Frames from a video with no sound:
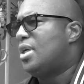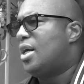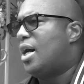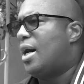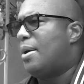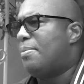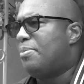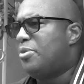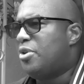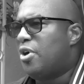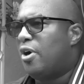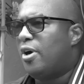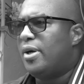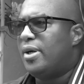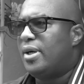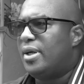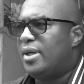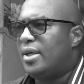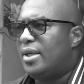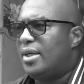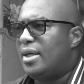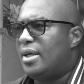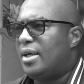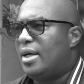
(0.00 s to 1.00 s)
I'm not
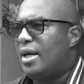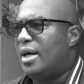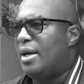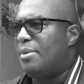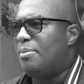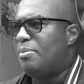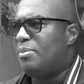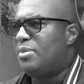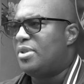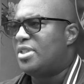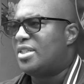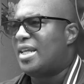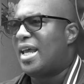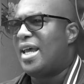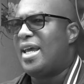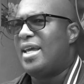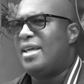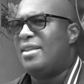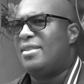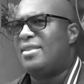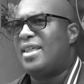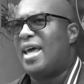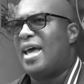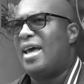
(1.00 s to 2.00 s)
um,
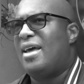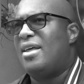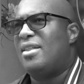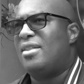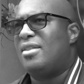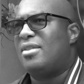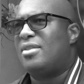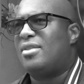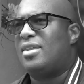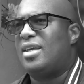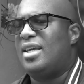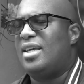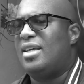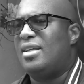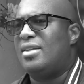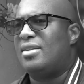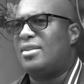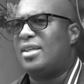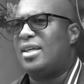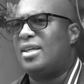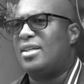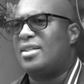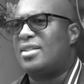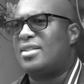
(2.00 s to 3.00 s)
saying that the,
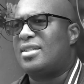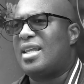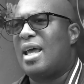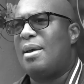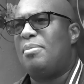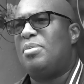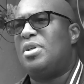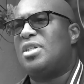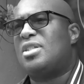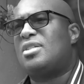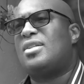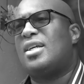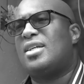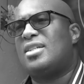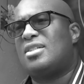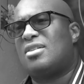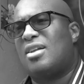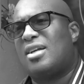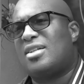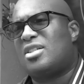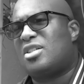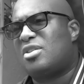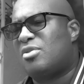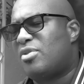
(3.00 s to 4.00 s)
the established things
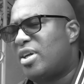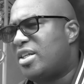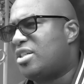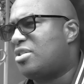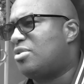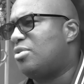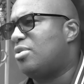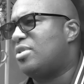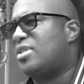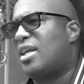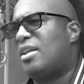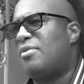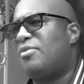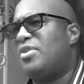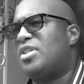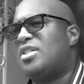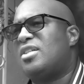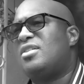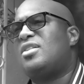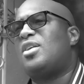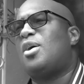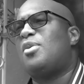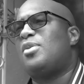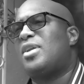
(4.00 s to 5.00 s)
like terrestrial
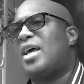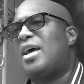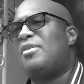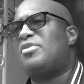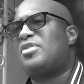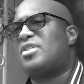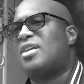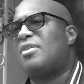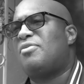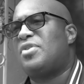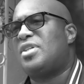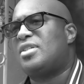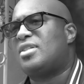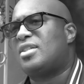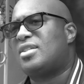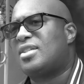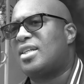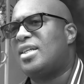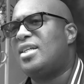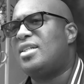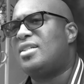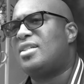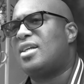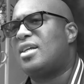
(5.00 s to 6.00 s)
television don't have something to
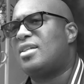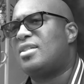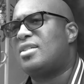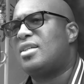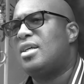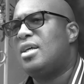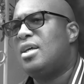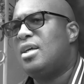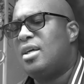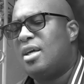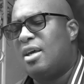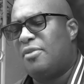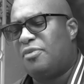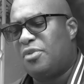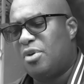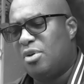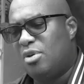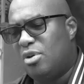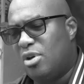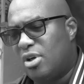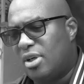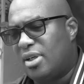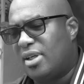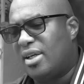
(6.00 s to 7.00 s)
teach us. If
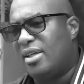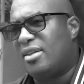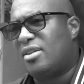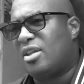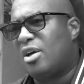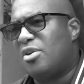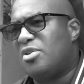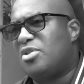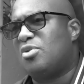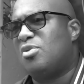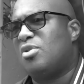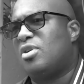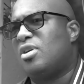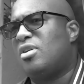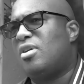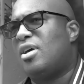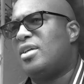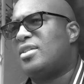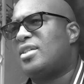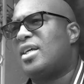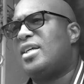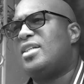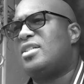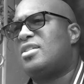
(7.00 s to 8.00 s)
you look at those
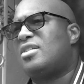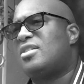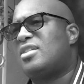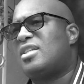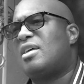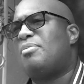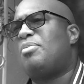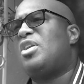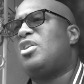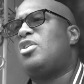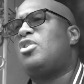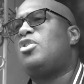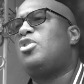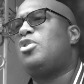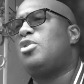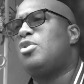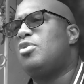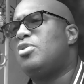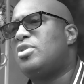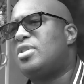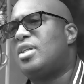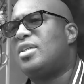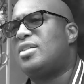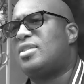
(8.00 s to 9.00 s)
organisations, they've been
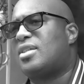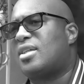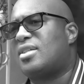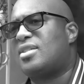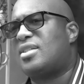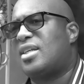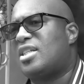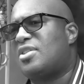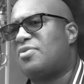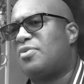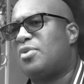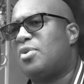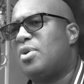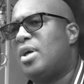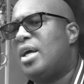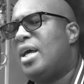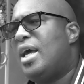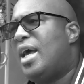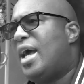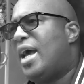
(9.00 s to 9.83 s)
hugely successful.